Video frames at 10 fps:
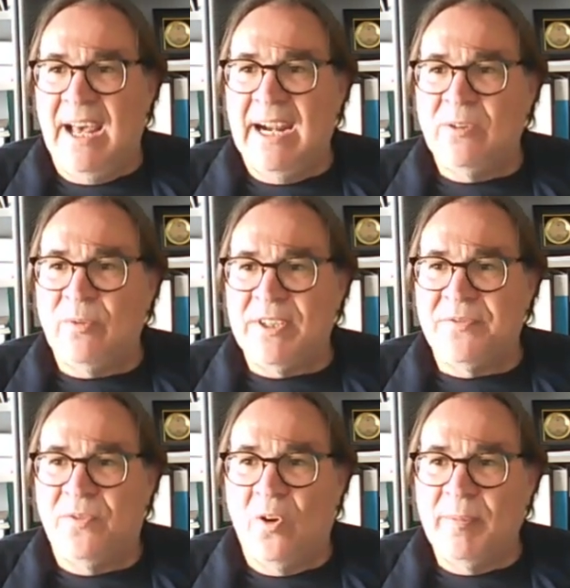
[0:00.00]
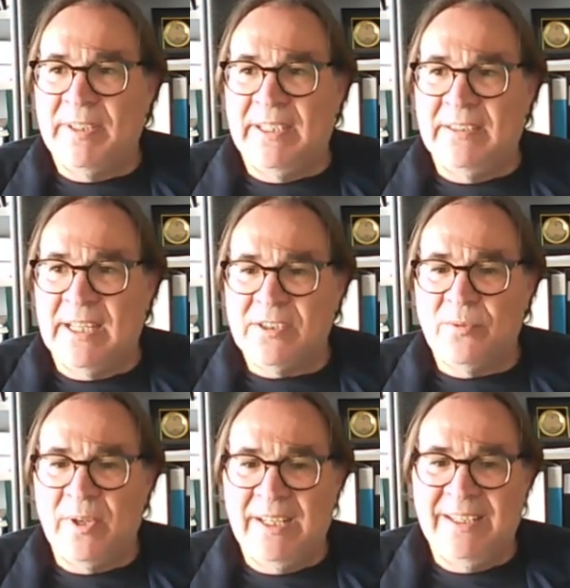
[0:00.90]
are transformed
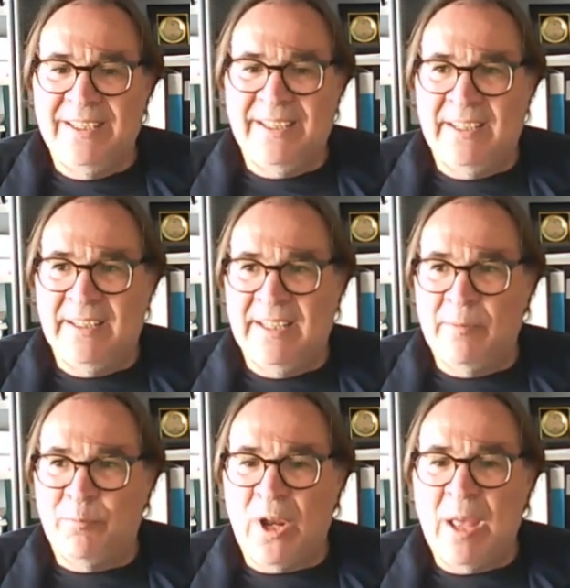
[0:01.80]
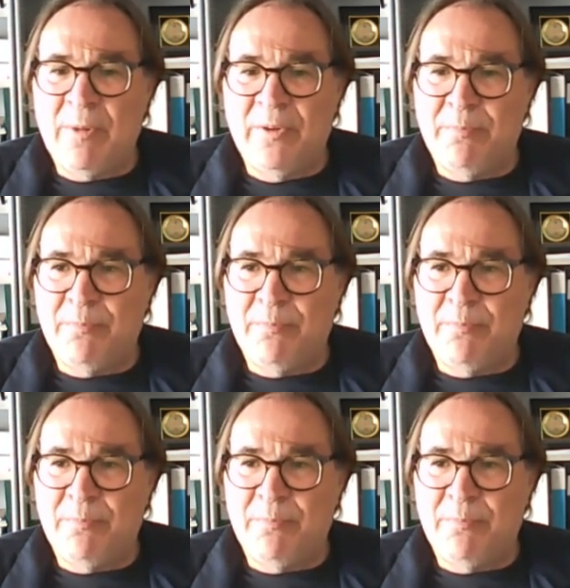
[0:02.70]
industrially in the primary